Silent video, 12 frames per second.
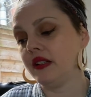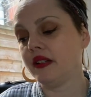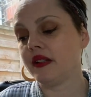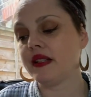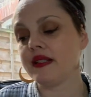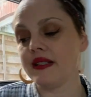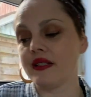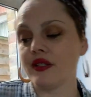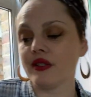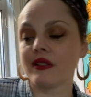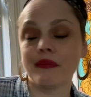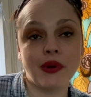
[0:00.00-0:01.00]
This is
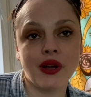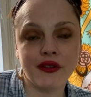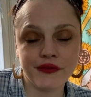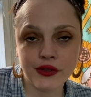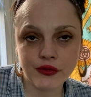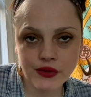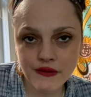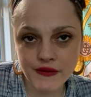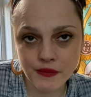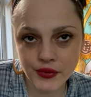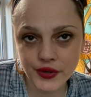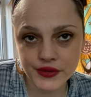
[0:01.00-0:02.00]
just a part of the grieving
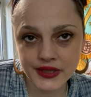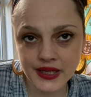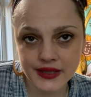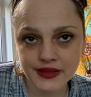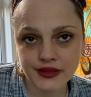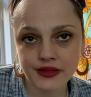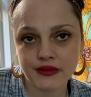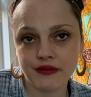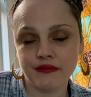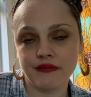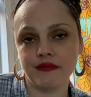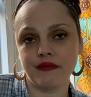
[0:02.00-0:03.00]
process.
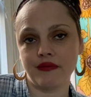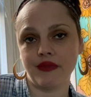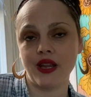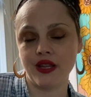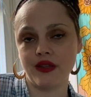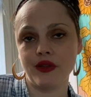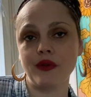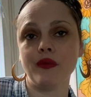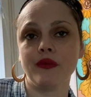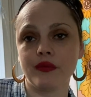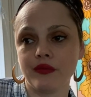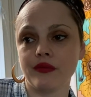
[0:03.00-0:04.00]
And you
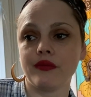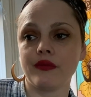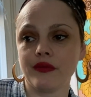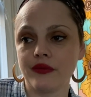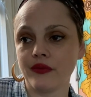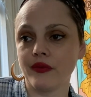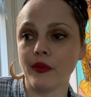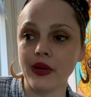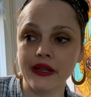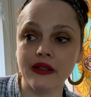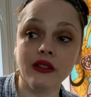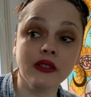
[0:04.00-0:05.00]

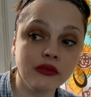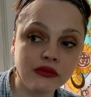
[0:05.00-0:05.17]
will